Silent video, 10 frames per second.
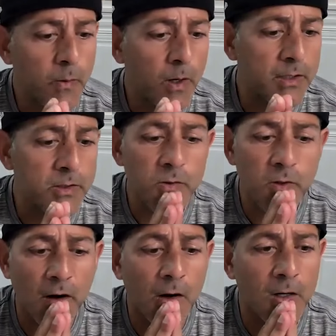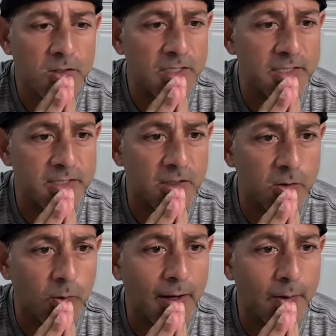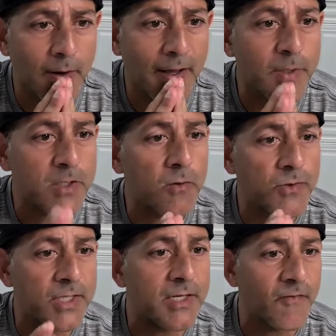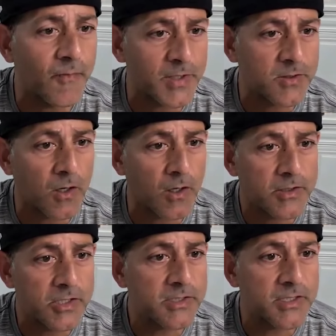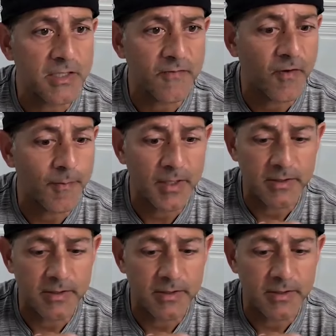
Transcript: want to do the hard things in a great way, but don't think of them as hard. Just think of them